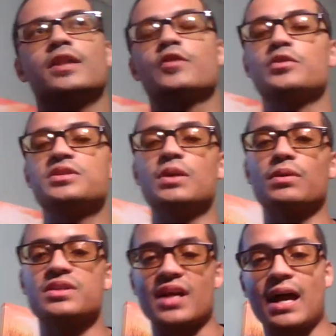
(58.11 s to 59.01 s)
their deal
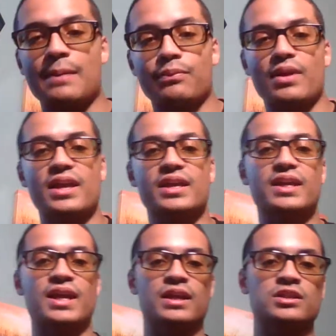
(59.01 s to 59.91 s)
with Top Rank,
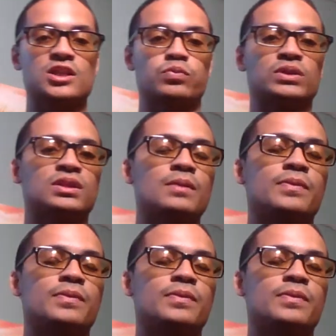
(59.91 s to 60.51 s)
and just what the,